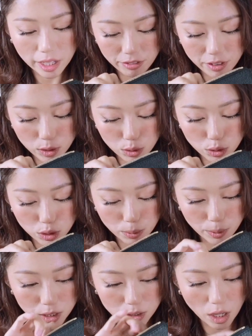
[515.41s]
feels
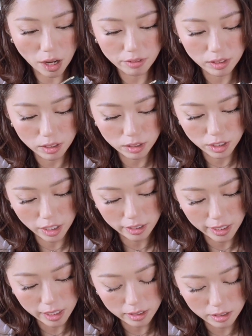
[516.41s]
super soft and
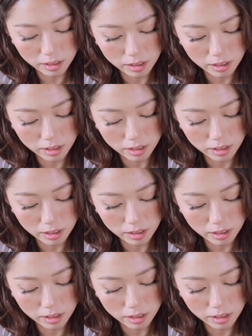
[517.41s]
luxurious.